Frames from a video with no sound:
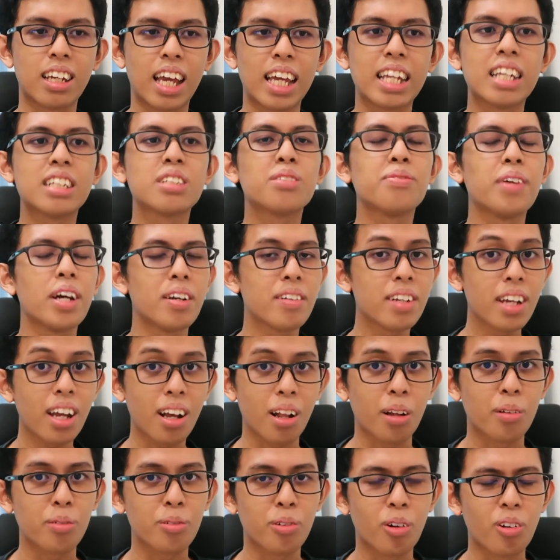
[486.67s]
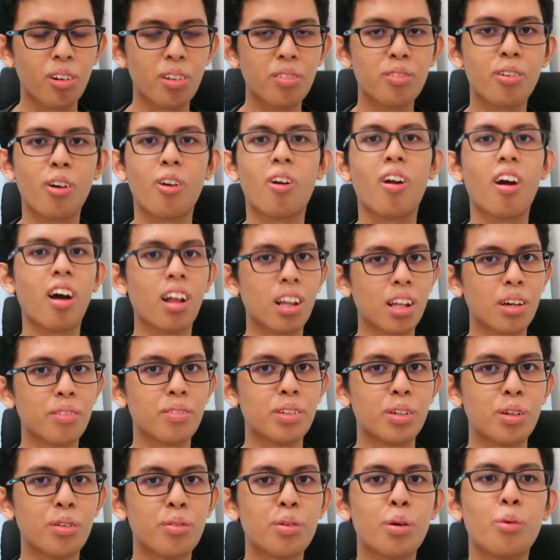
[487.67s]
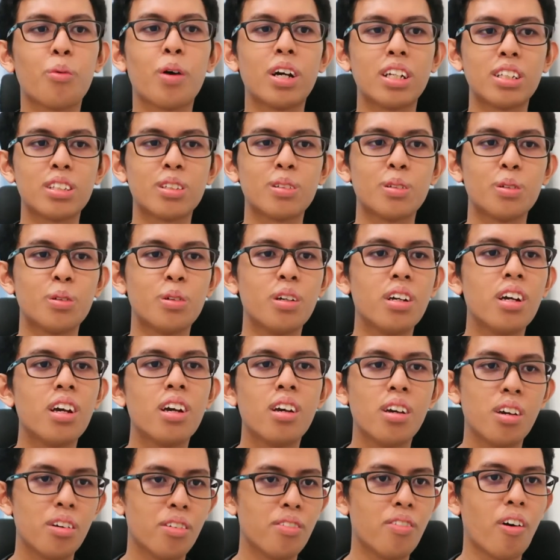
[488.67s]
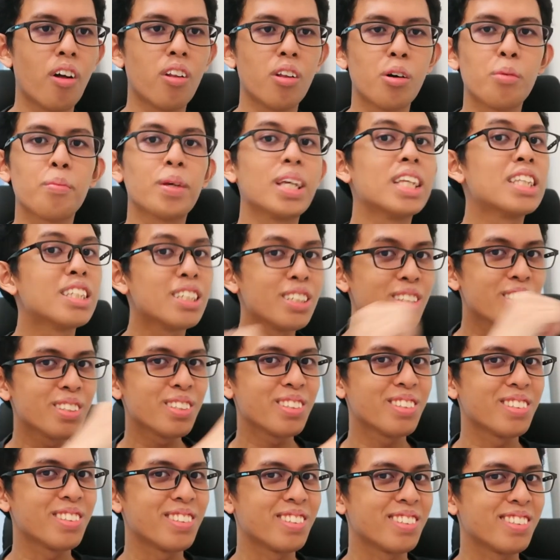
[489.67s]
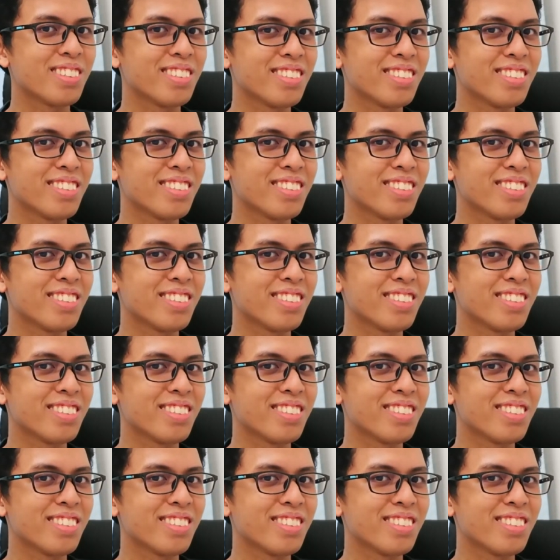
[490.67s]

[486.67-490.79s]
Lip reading: and it's very helpful for all of you if you want to follow me too.